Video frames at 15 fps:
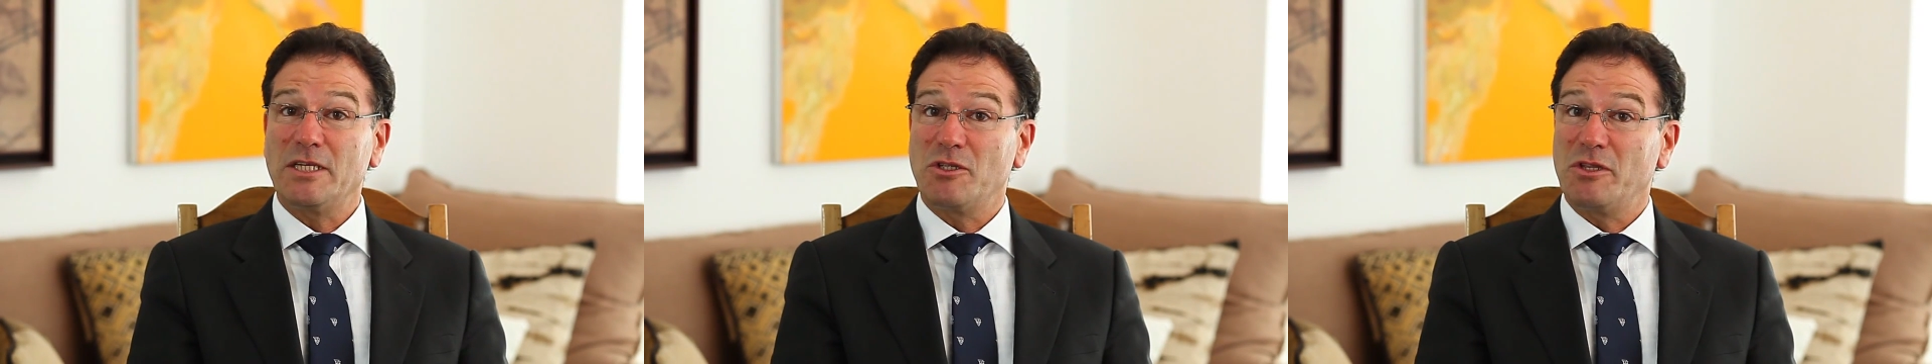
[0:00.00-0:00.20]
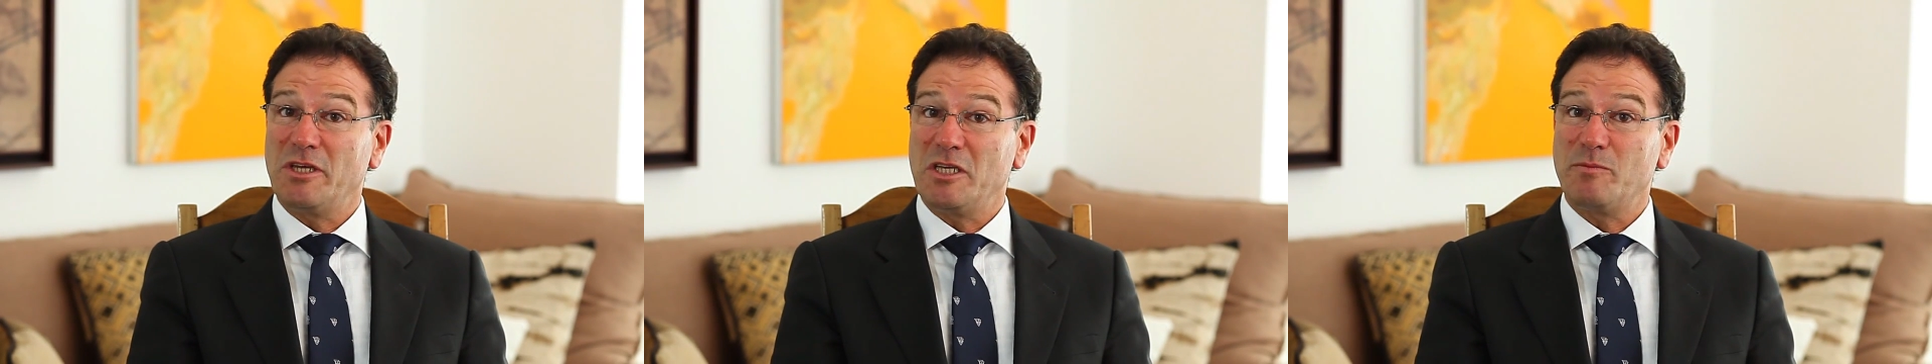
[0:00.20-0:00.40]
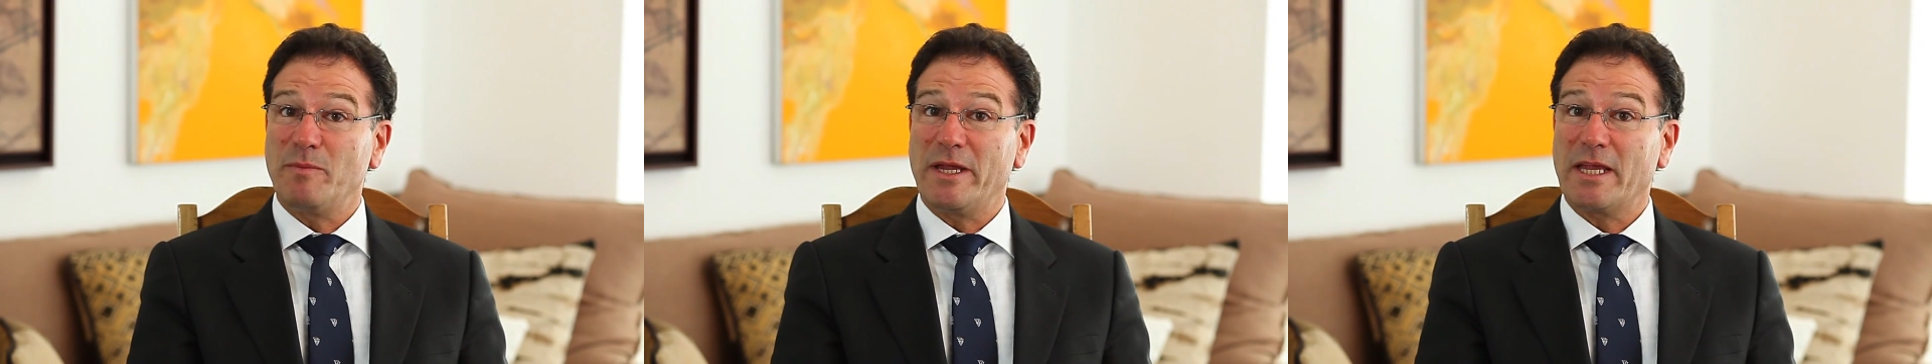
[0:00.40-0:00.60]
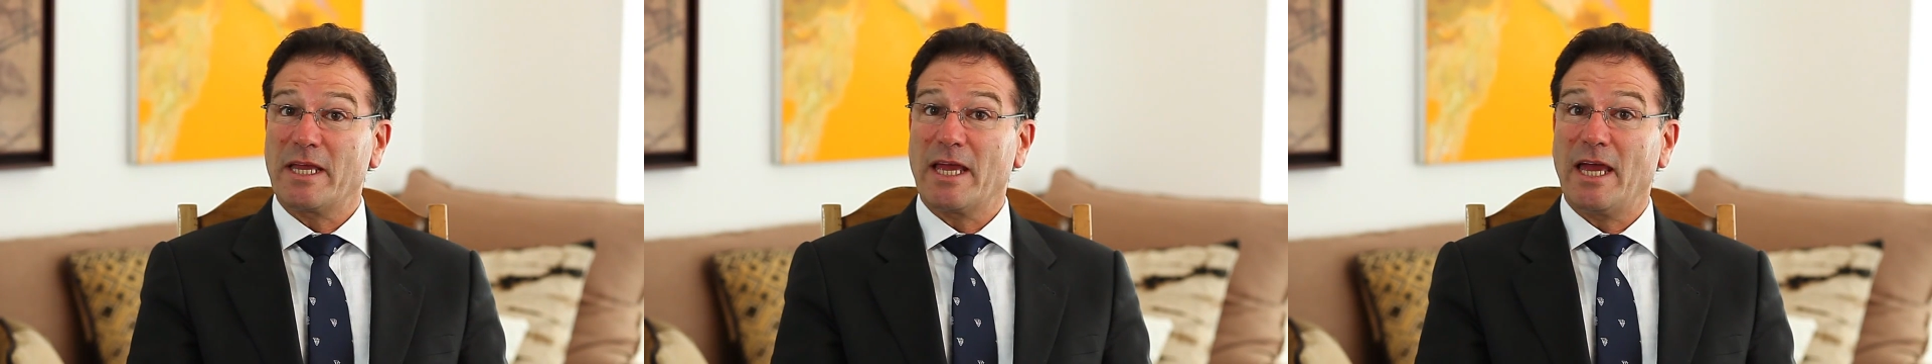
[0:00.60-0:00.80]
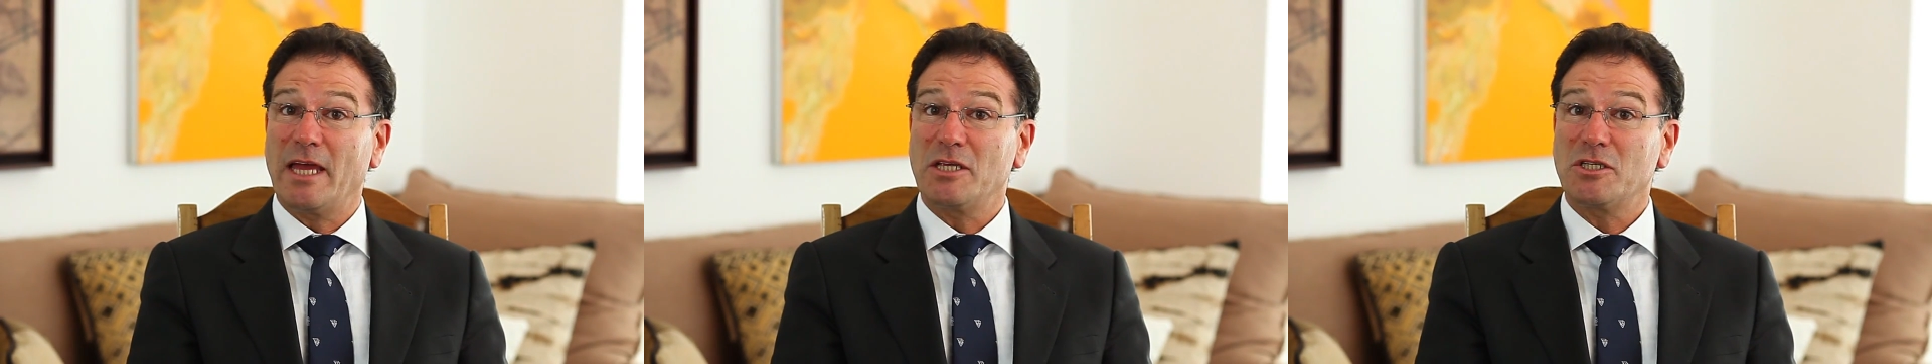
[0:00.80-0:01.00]
to these
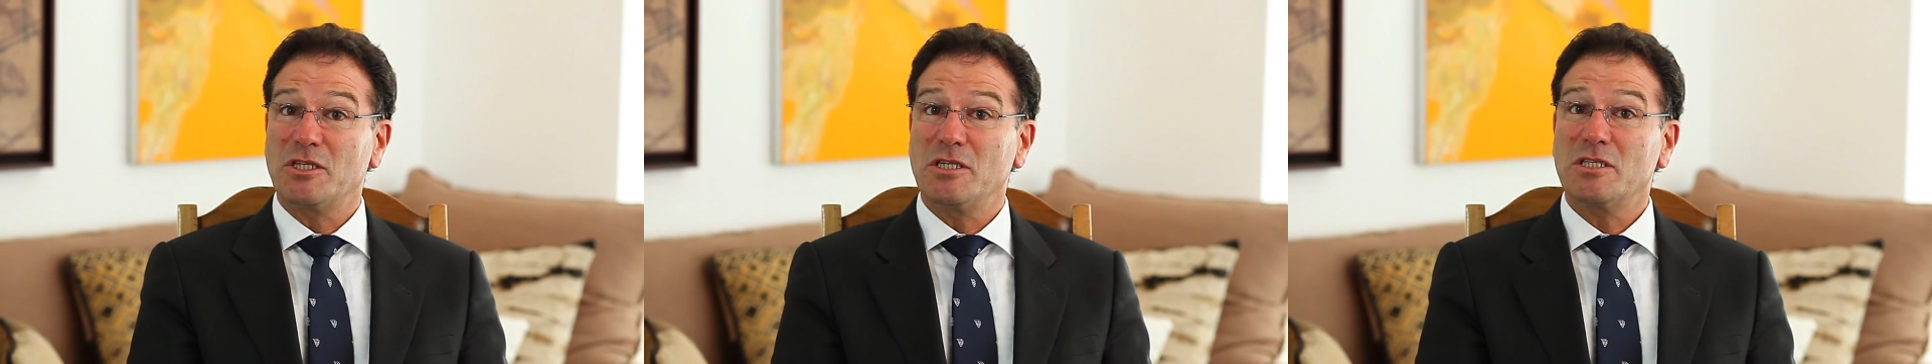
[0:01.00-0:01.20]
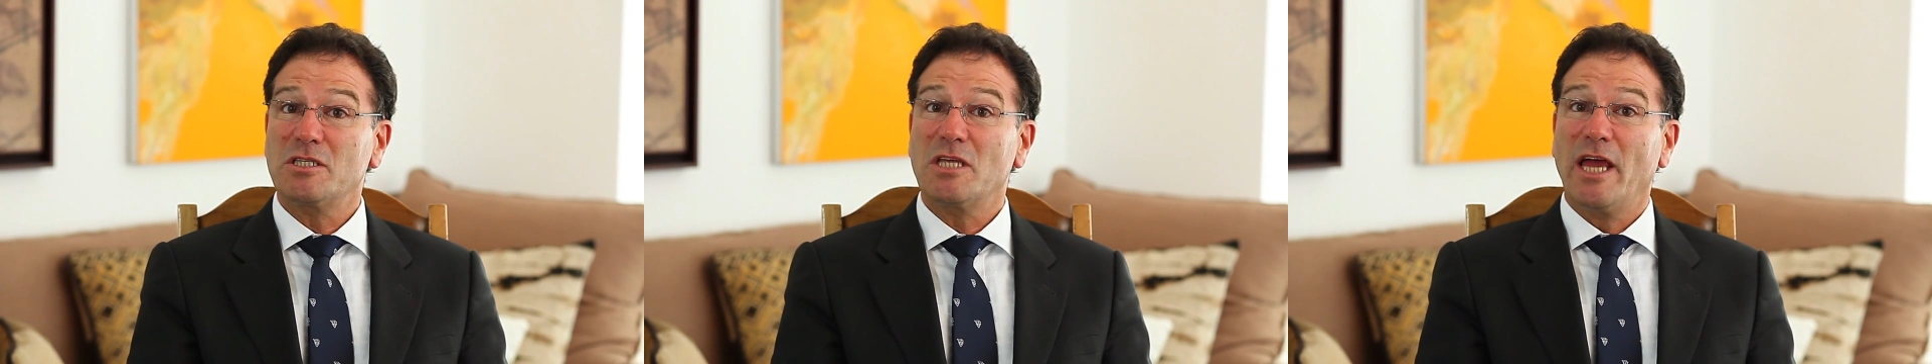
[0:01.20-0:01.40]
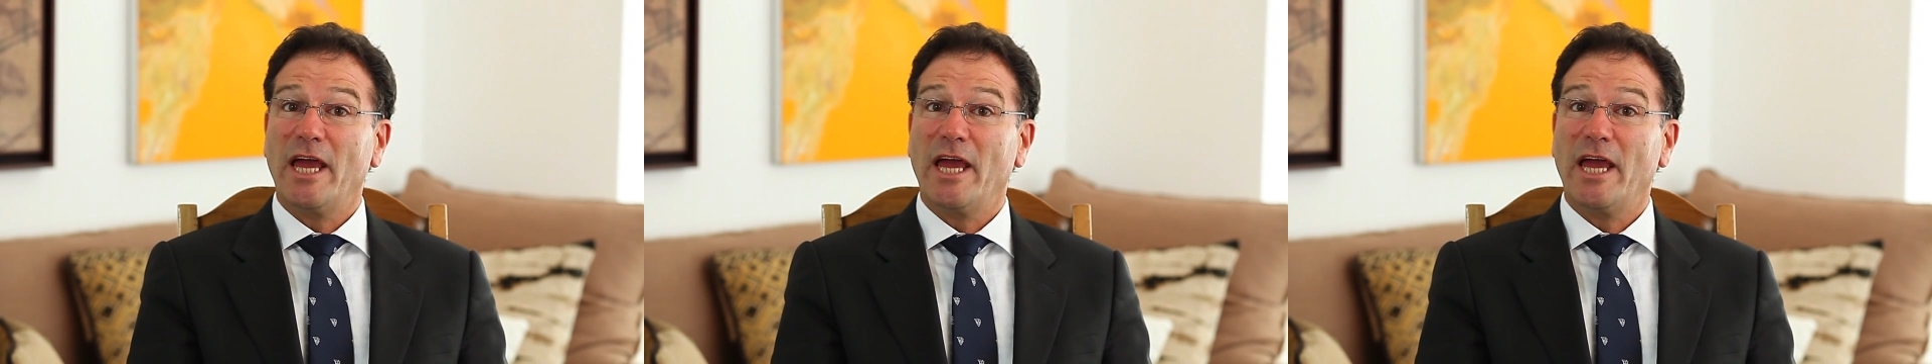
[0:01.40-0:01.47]
medications,